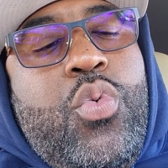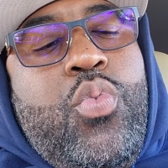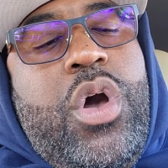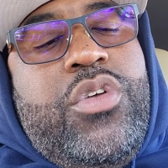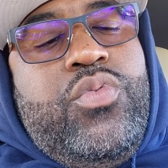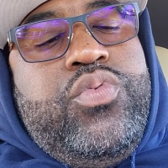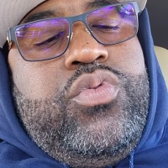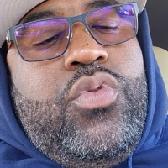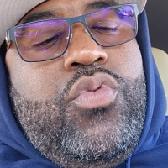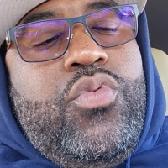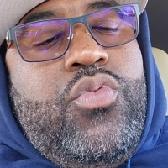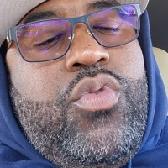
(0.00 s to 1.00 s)
What
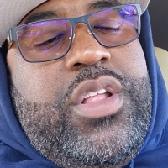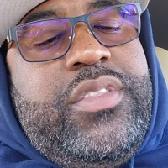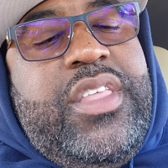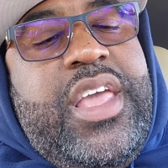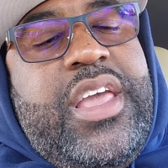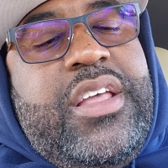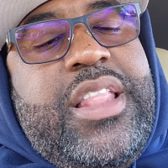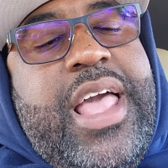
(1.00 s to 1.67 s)
one thing